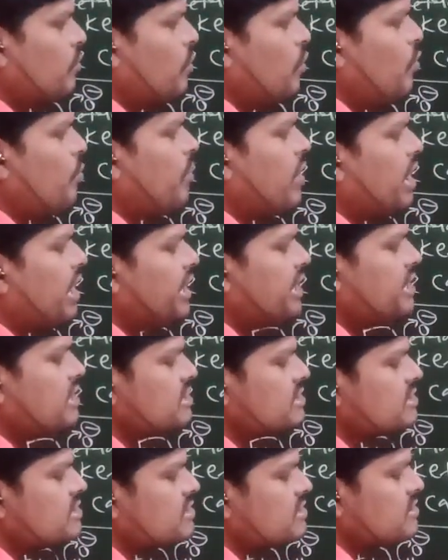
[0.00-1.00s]
O
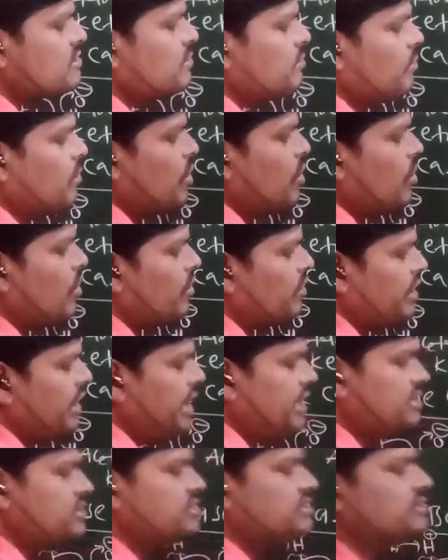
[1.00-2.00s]
minus
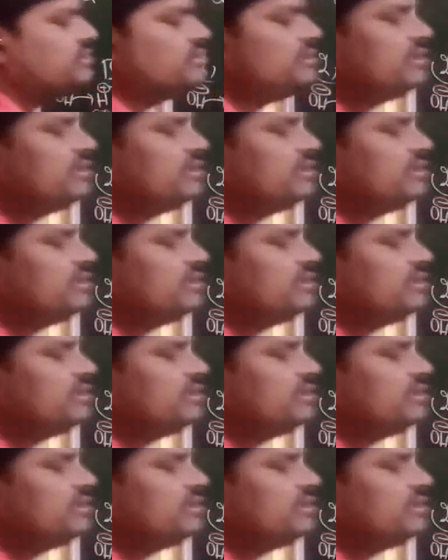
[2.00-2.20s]
bond H.